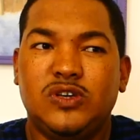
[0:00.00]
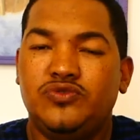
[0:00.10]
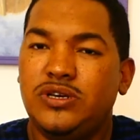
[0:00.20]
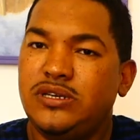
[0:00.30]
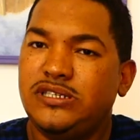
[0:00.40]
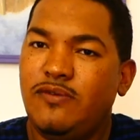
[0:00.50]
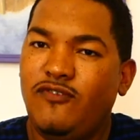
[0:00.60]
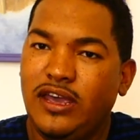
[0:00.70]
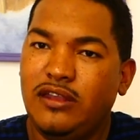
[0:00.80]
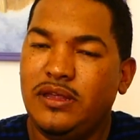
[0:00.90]
triggers
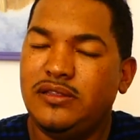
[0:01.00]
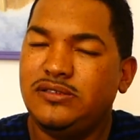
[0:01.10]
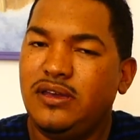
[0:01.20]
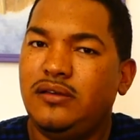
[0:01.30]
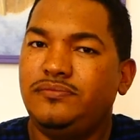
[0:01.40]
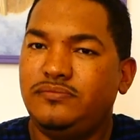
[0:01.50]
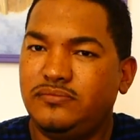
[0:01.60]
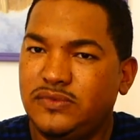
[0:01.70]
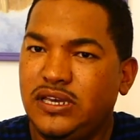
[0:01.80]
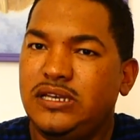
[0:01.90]
something in me.
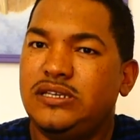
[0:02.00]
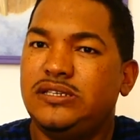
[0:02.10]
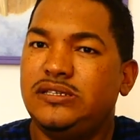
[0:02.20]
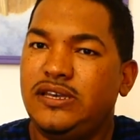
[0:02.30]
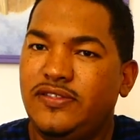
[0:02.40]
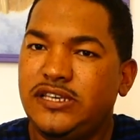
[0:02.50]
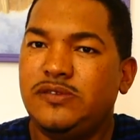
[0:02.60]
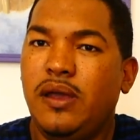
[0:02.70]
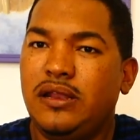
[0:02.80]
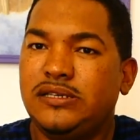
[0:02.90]
This
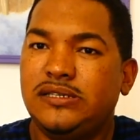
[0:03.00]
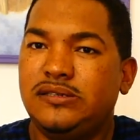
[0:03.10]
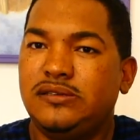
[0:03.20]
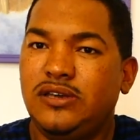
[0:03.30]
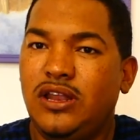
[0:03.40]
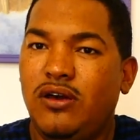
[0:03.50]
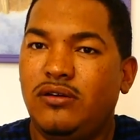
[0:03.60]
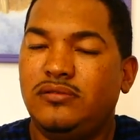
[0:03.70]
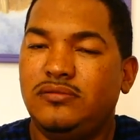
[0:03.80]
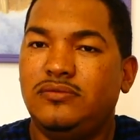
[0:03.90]
man is, you
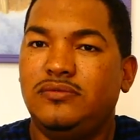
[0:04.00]
know,